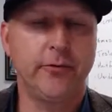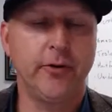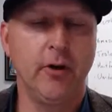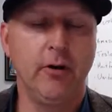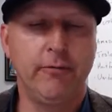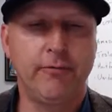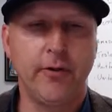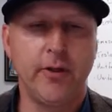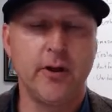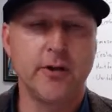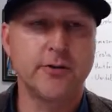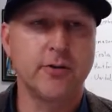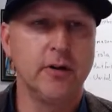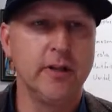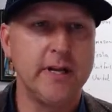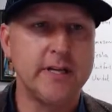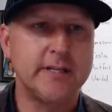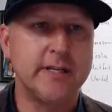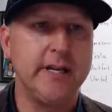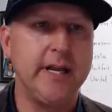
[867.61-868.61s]
So for those who
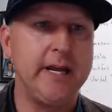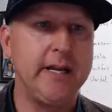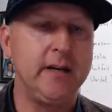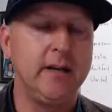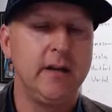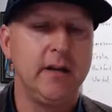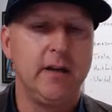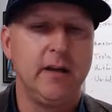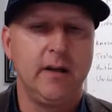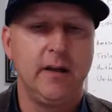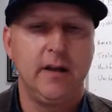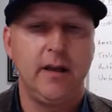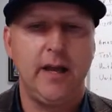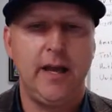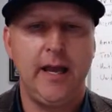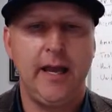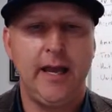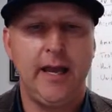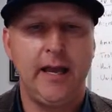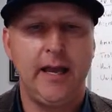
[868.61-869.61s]
are listening,
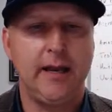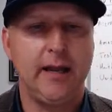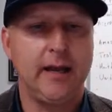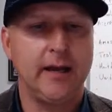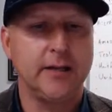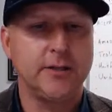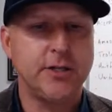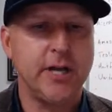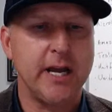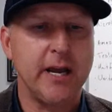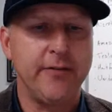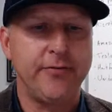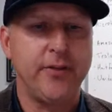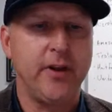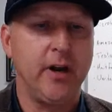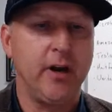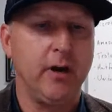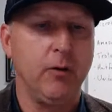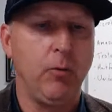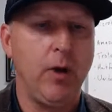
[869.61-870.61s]
and check
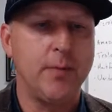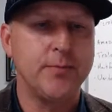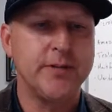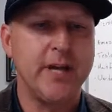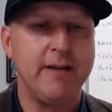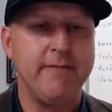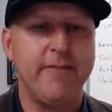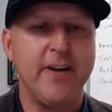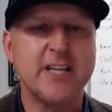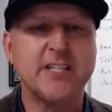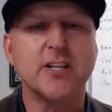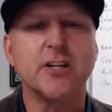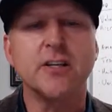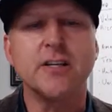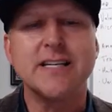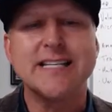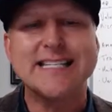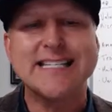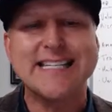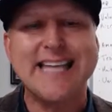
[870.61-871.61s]
out their website,
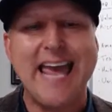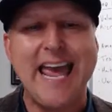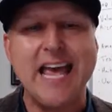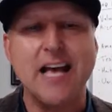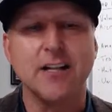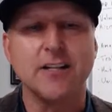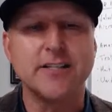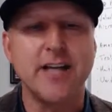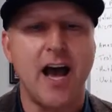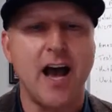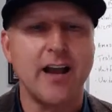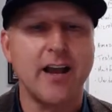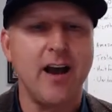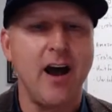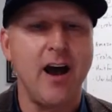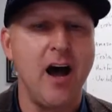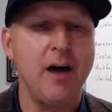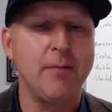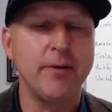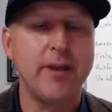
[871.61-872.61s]

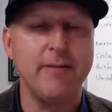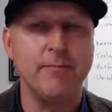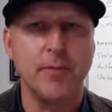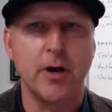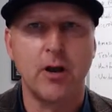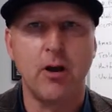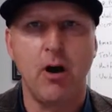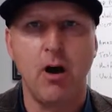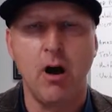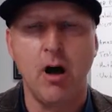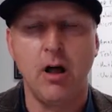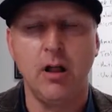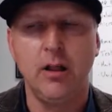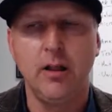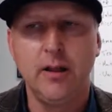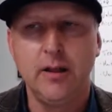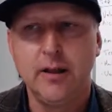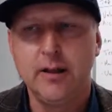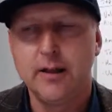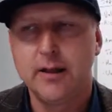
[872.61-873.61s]
vesselscale.com. Give them a
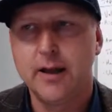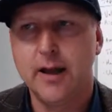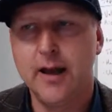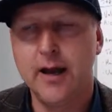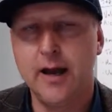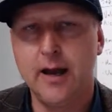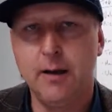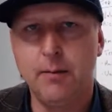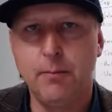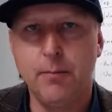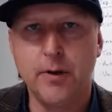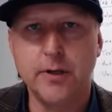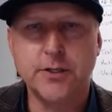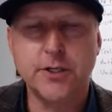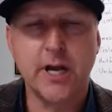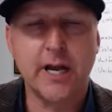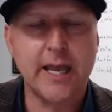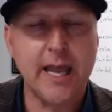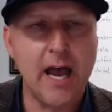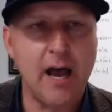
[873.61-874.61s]
call.
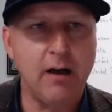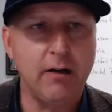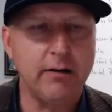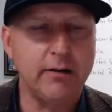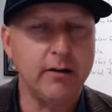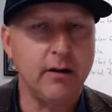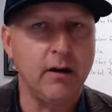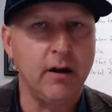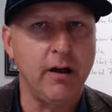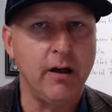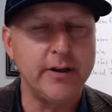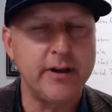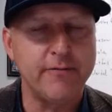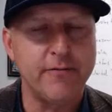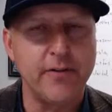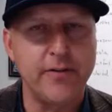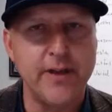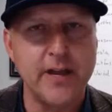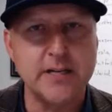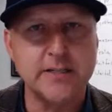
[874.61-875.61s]
Check out all the
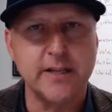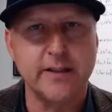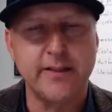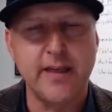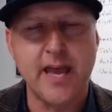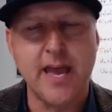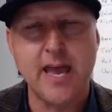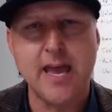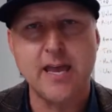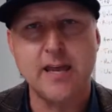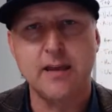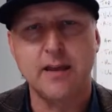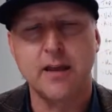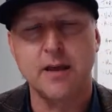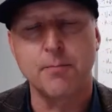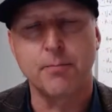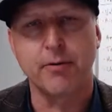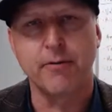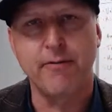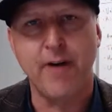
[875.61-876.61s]
different things that they
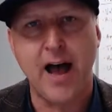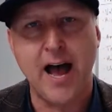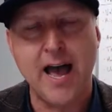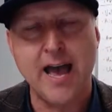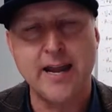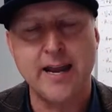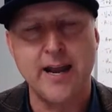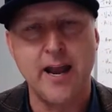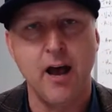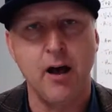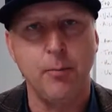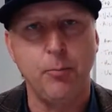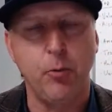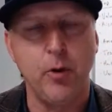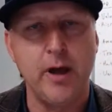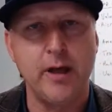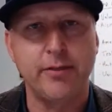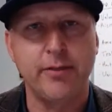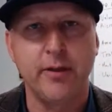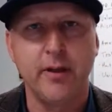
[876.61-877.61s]
can provide and
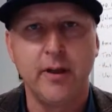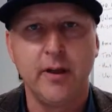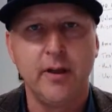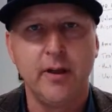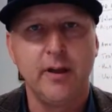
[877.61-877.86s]
help with.